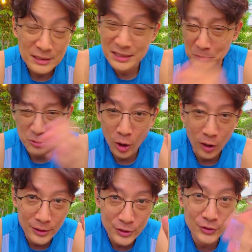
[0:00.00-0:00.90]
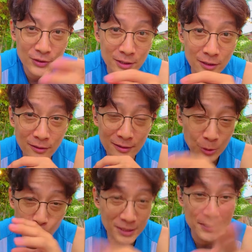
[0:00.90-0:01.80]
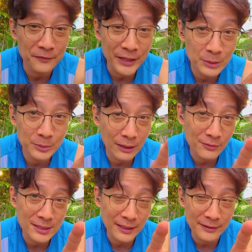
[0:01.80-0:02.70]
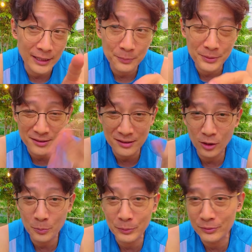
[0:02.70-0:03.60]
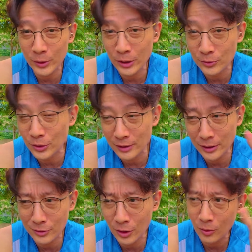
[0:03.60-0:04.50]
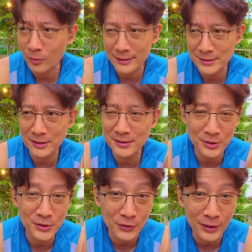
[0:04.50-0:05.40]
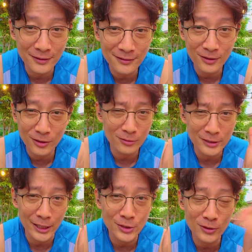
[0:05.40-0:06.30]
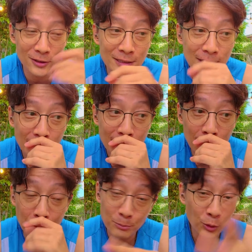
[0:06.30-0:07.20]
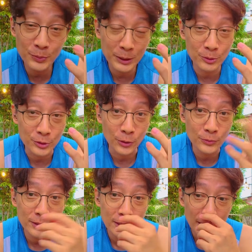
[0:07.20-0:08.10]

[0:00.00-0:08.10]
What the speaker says: Some knowledge, you know, like what's available outside there, because a lot of people they don't know. Oh, is there such a thing called age lock? Most people don't.